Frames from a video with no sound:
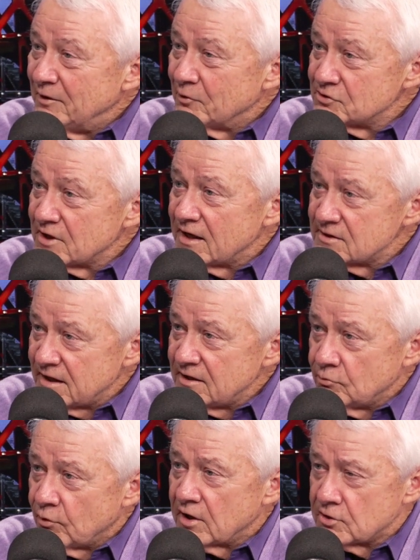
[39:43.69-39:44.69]
Those guys, they
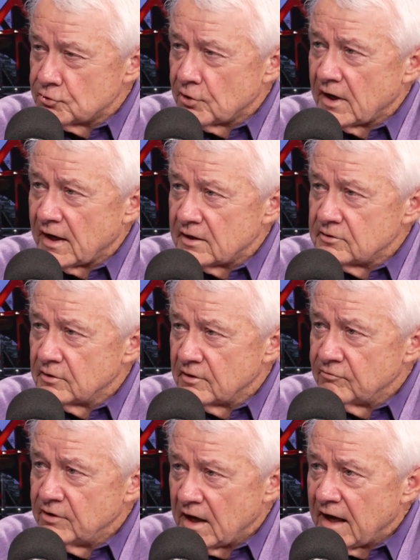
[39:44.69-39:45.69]
want to trot out there
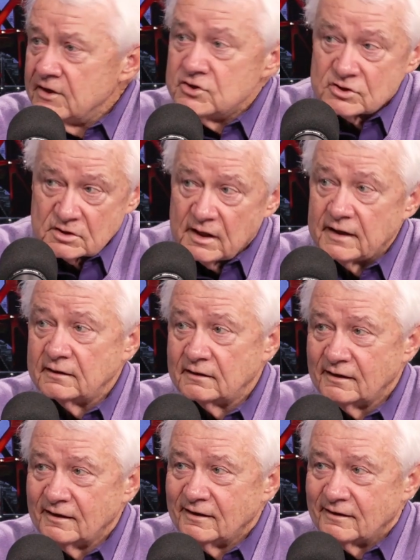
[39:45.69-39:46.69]
every night, just like
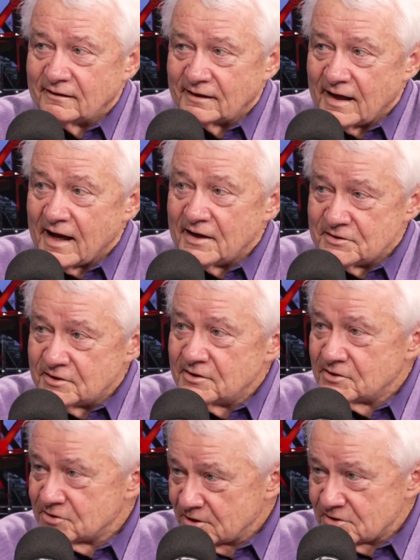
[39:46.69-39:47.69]
the guys in the
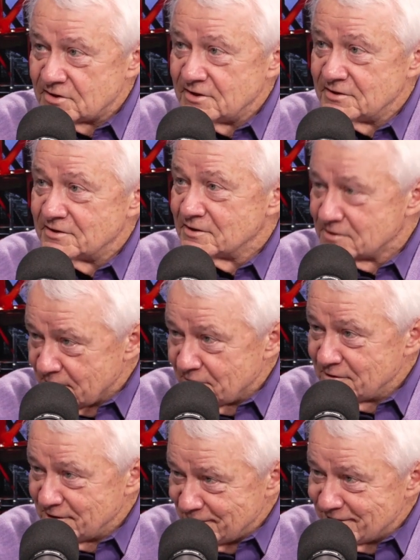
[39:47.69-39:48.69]
'60s and the
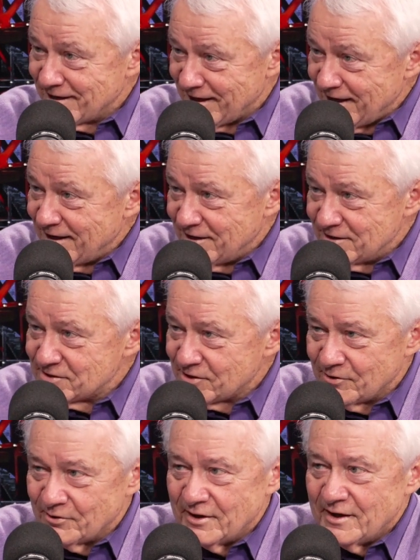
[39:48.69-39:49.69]
'70s and the
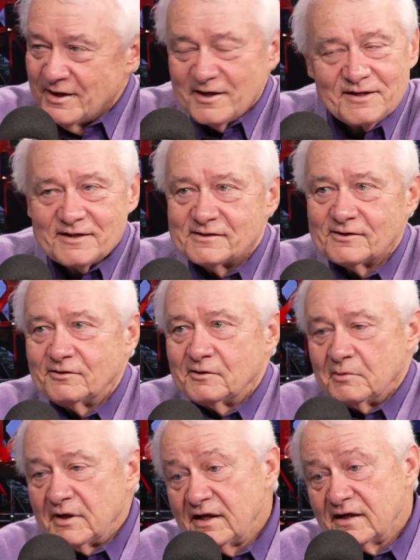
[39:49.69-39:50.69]
'80s. So to
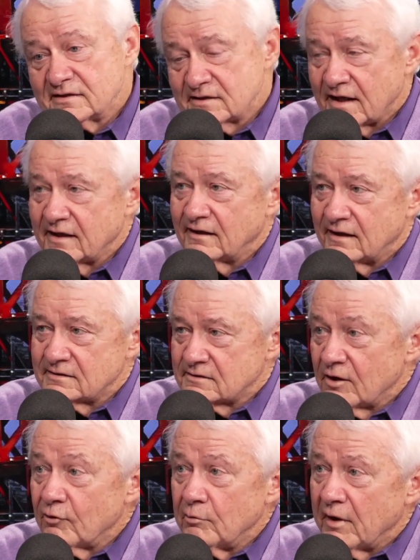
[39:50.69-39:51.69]
me, it's like
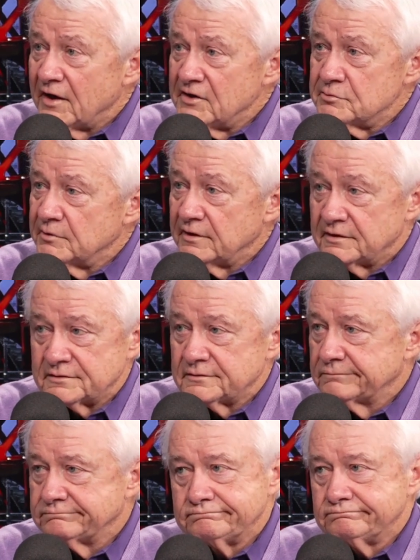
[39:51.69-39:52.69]
load management is,
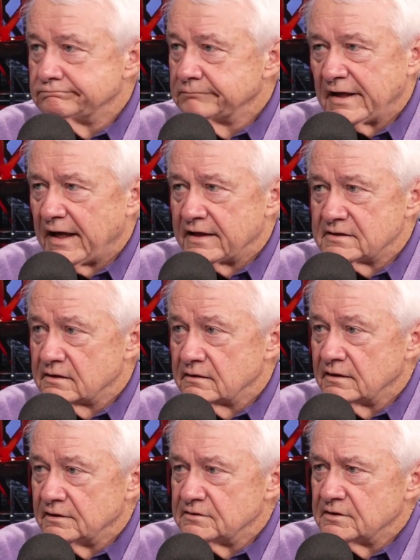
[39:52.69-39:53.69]
it's
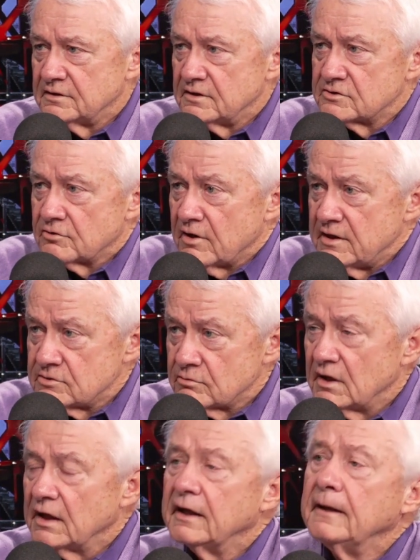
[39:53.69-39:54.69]
a disgrace, really.